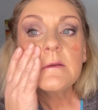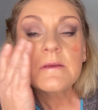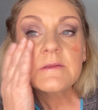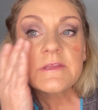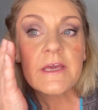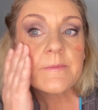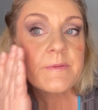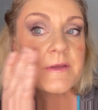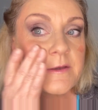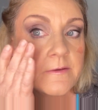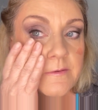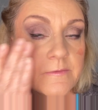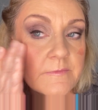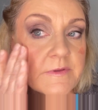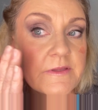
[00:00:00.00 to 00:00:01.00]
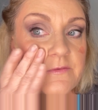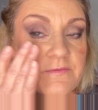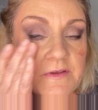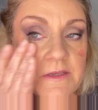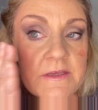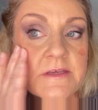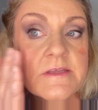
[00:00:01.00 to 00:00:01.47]
Tapping with the
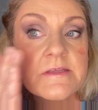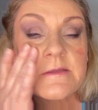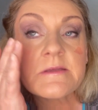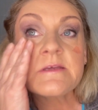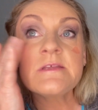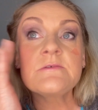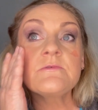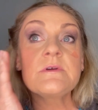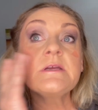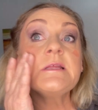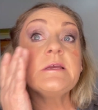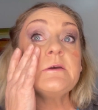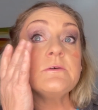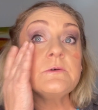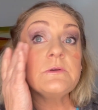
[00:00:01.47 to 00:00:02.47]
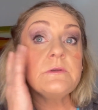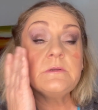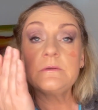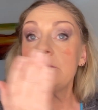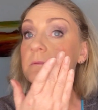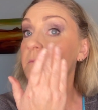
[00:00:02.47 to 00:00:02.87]
fingers is really good